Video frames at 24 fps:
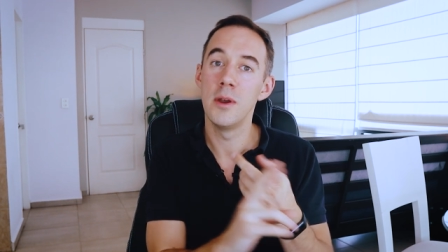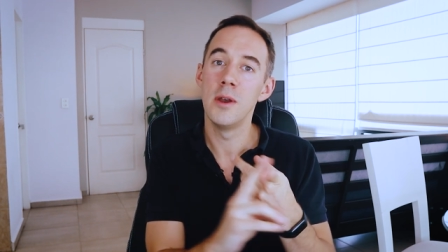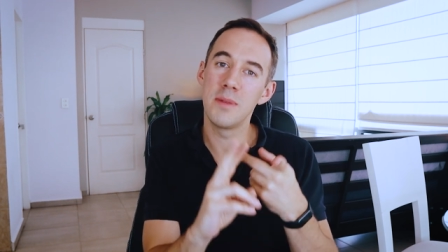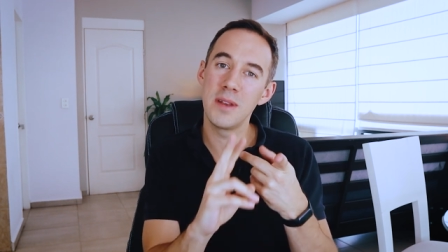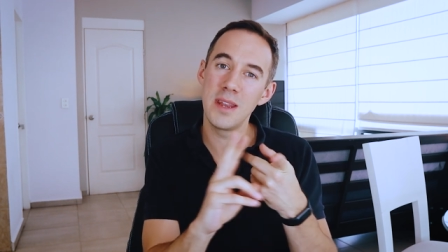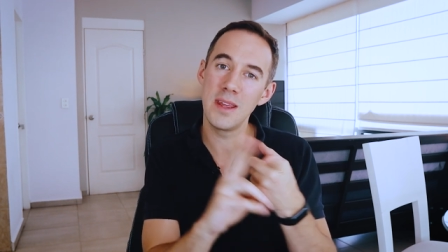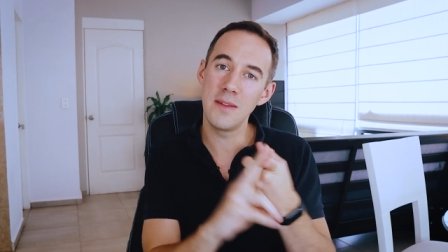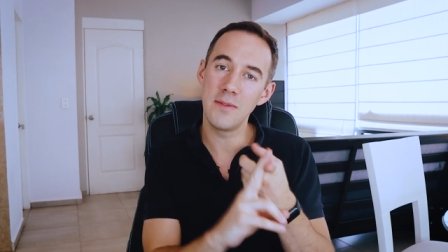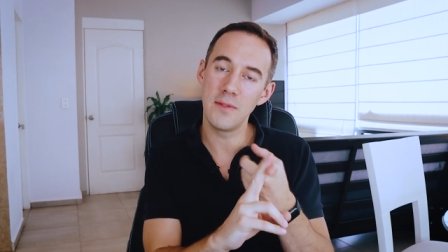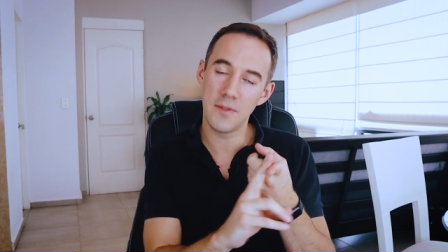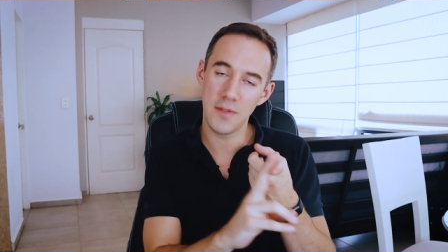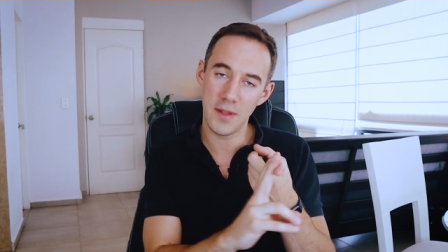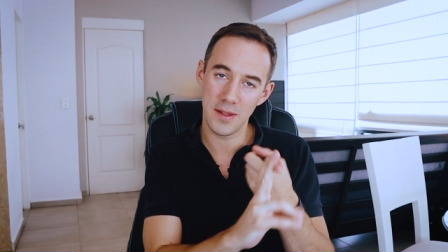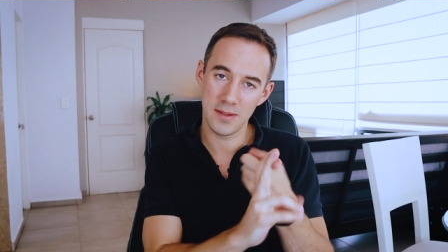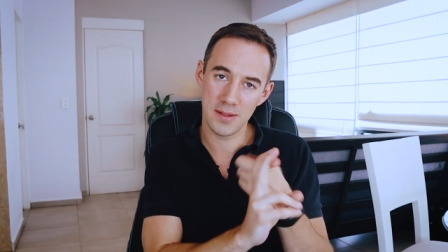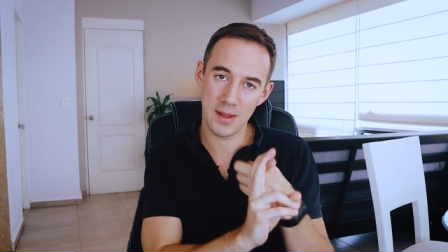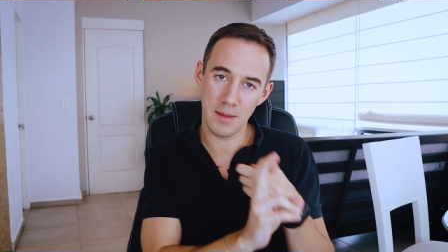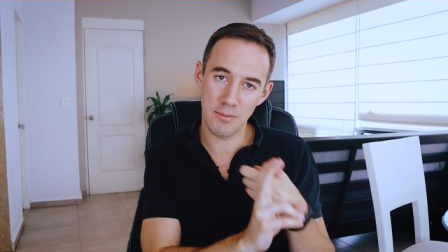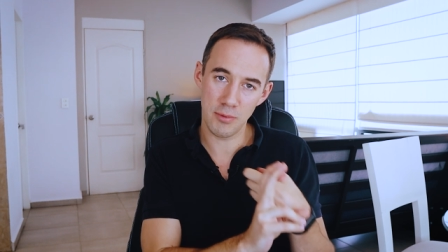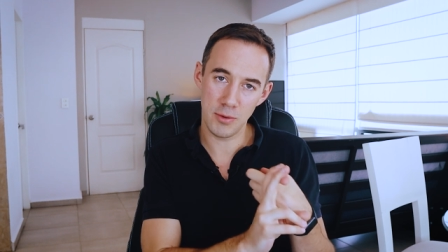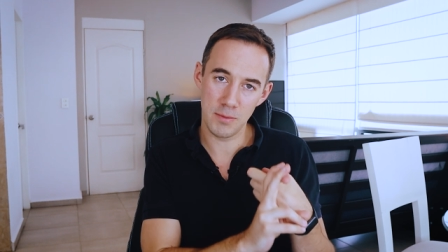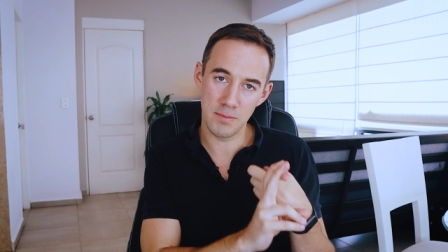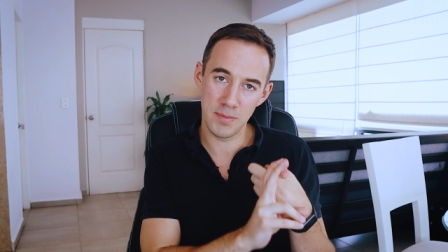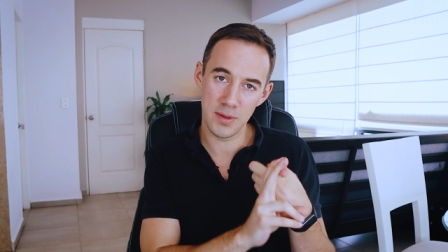But even if they're
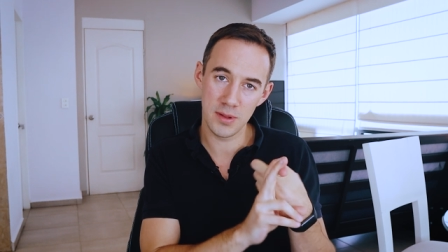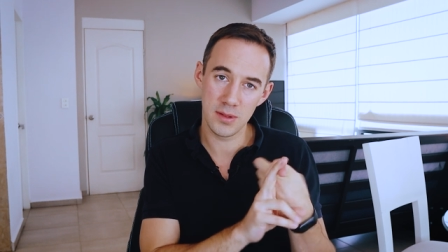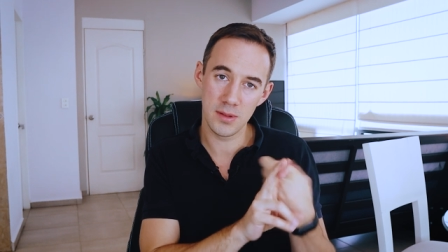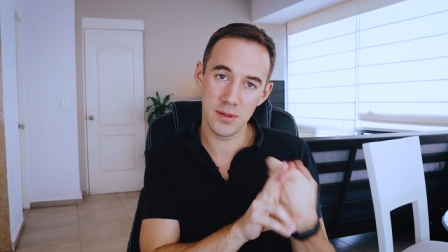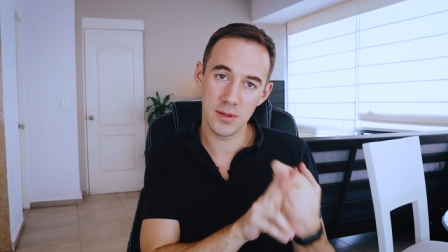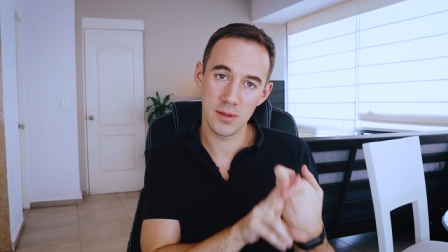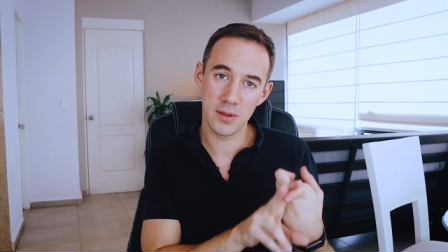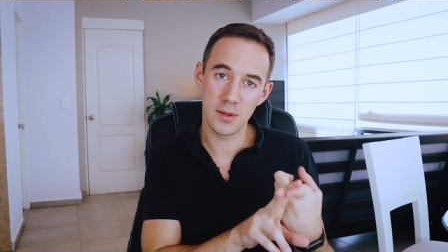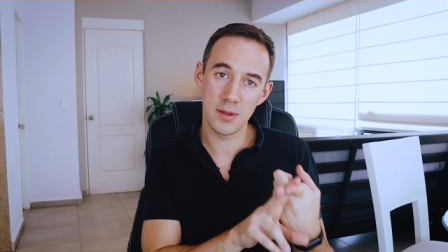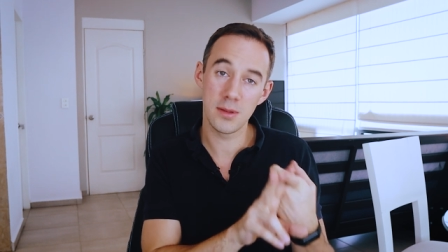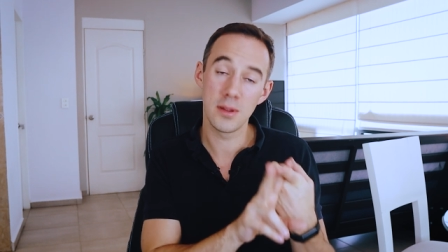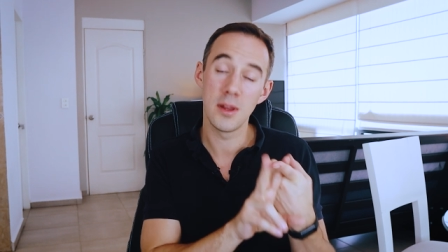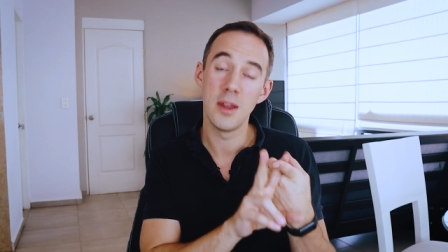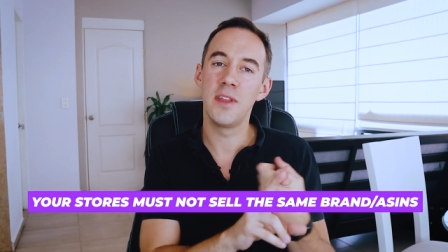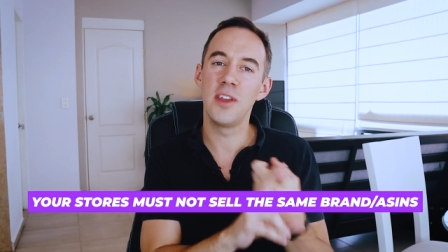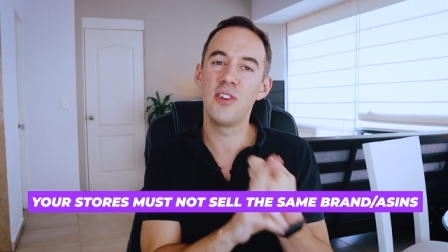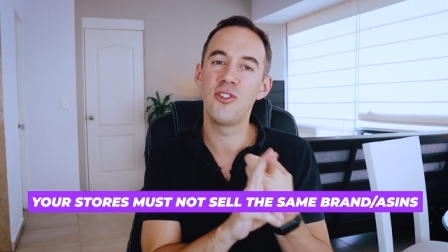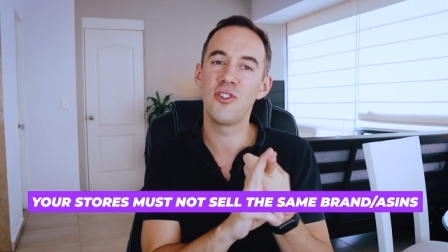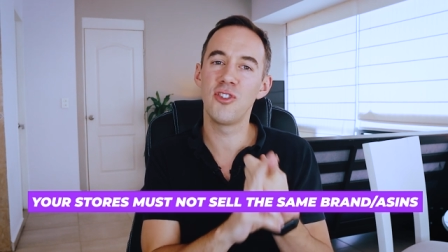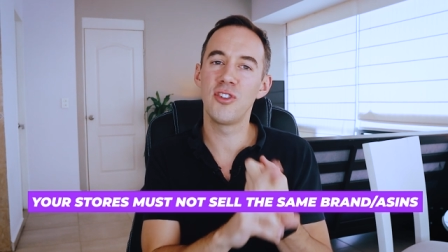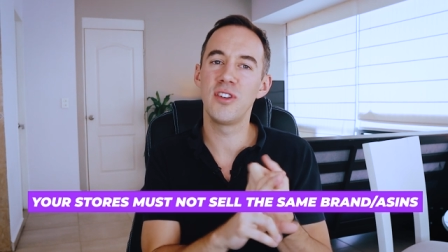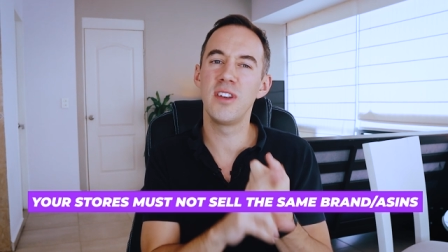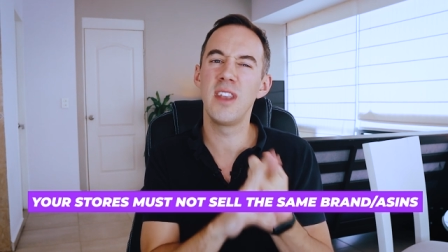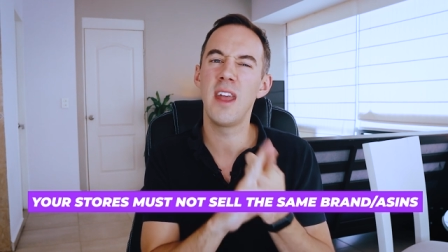separate businesses, they
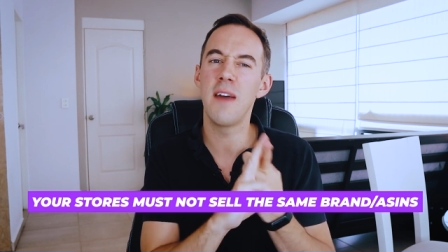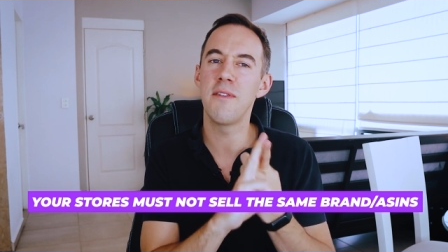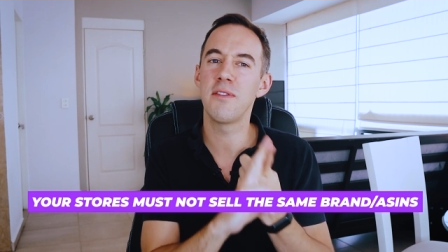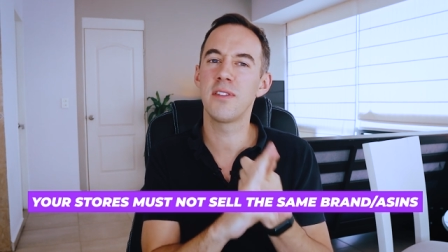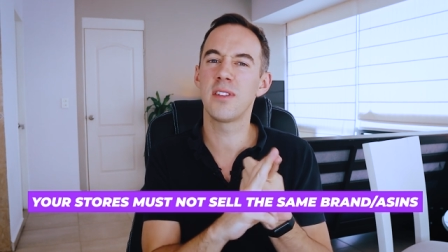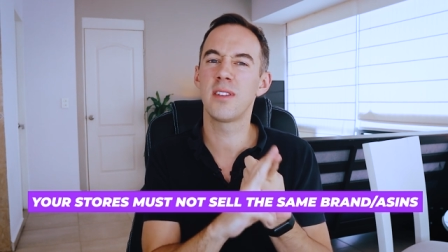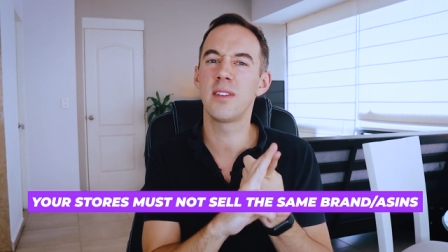should never